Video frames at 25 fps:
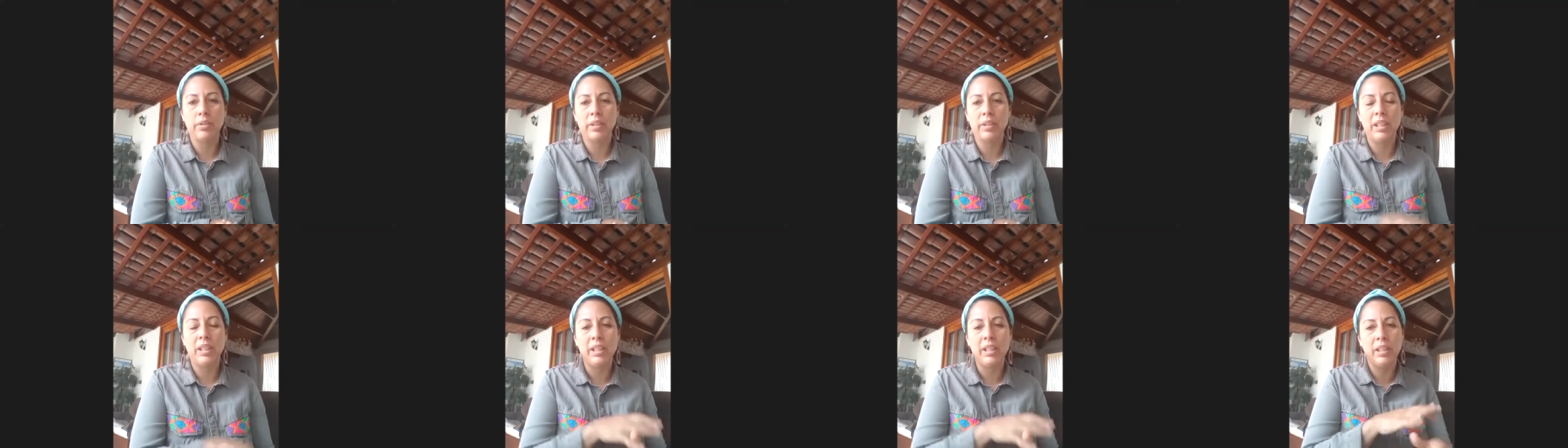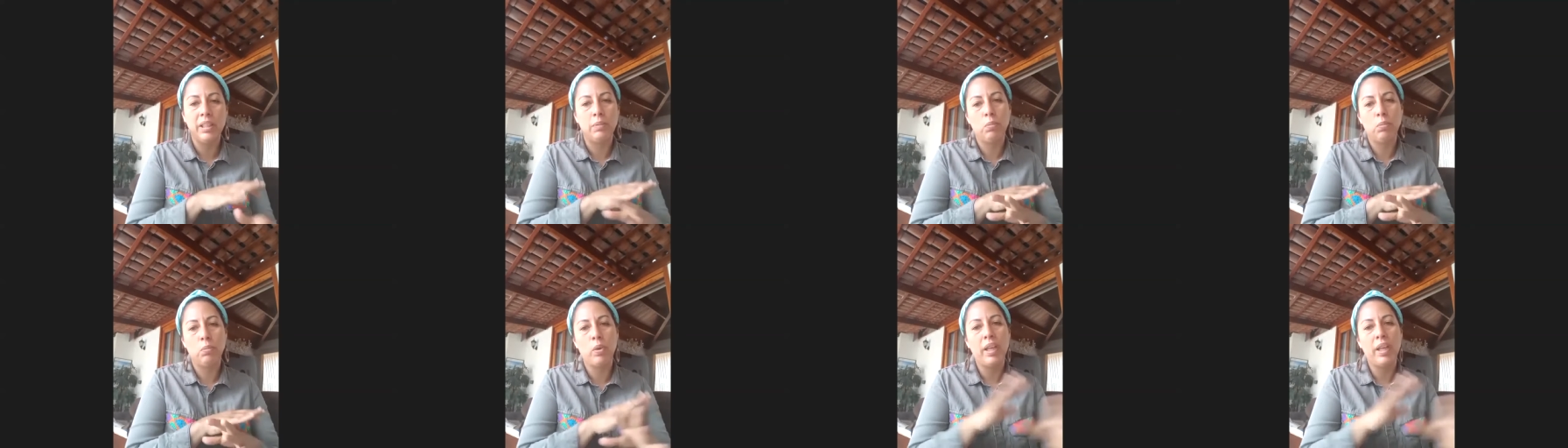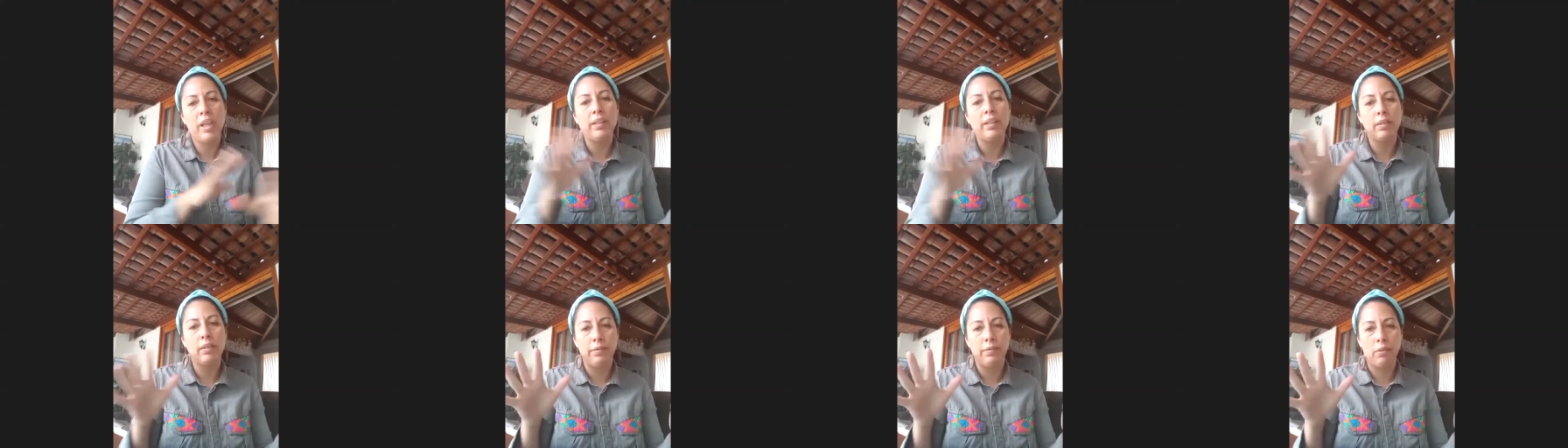He didn't
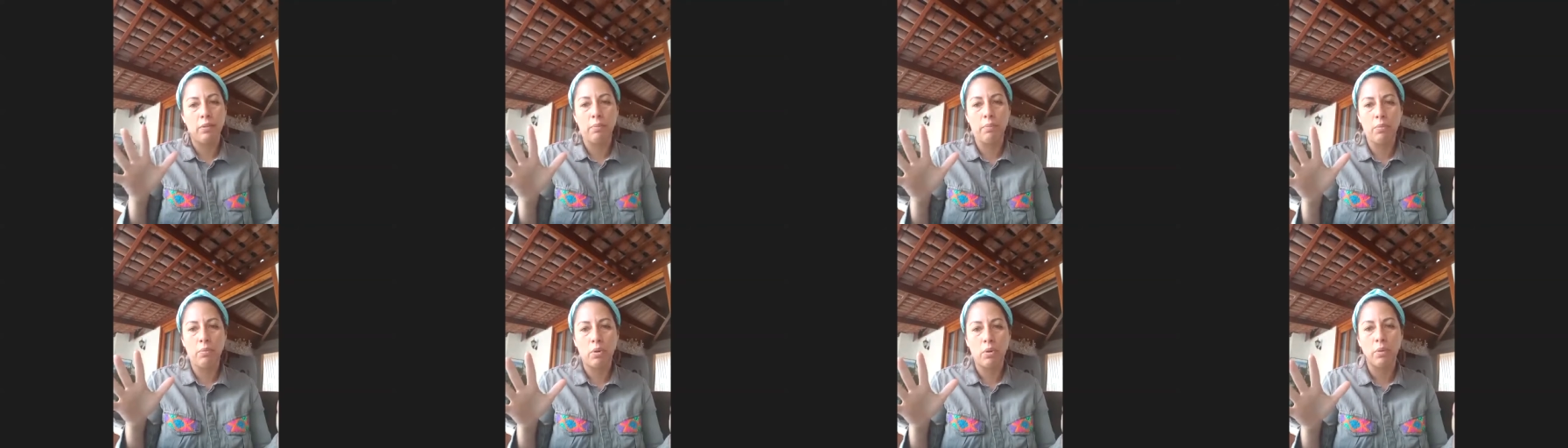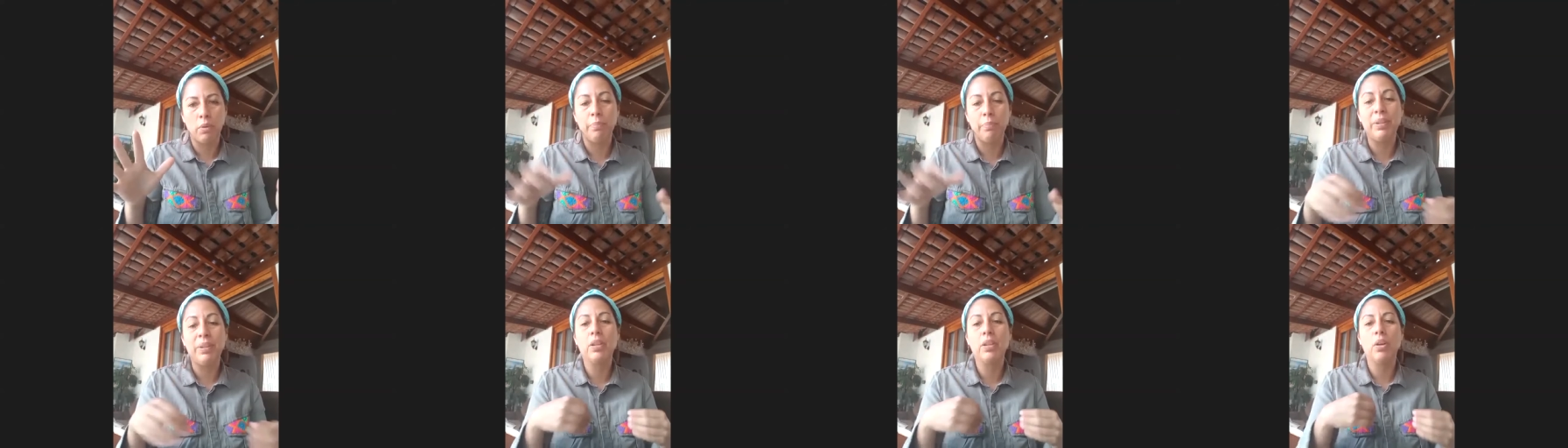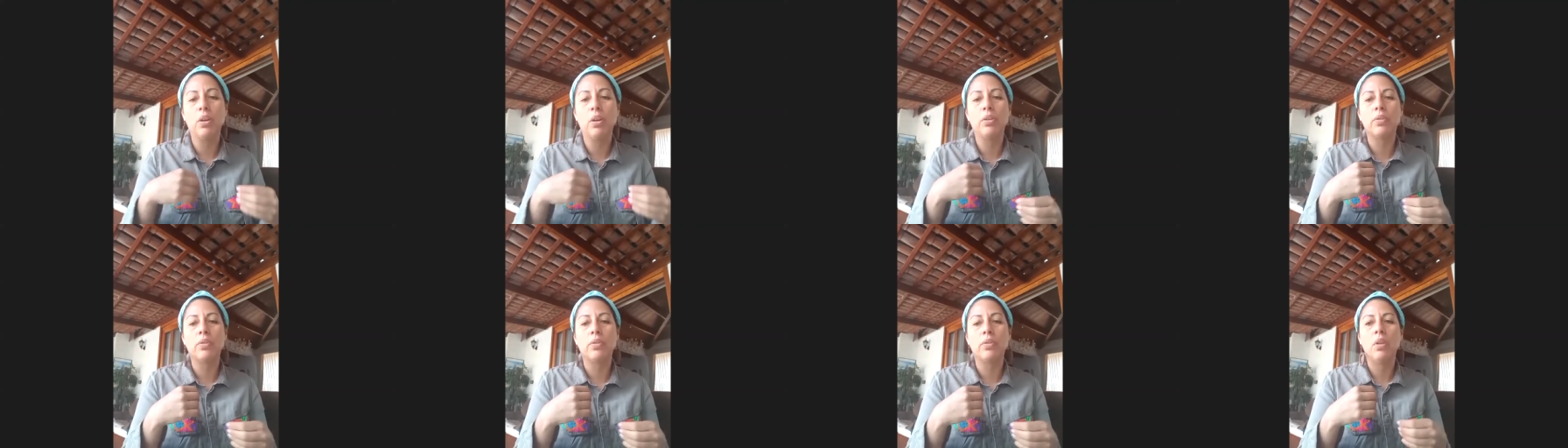wait for more
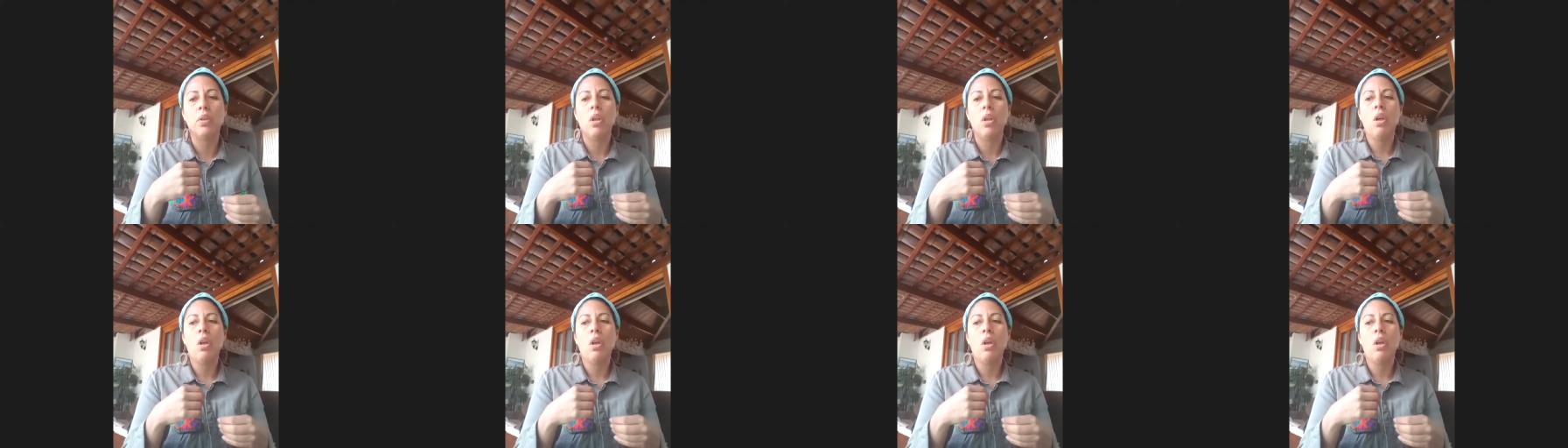because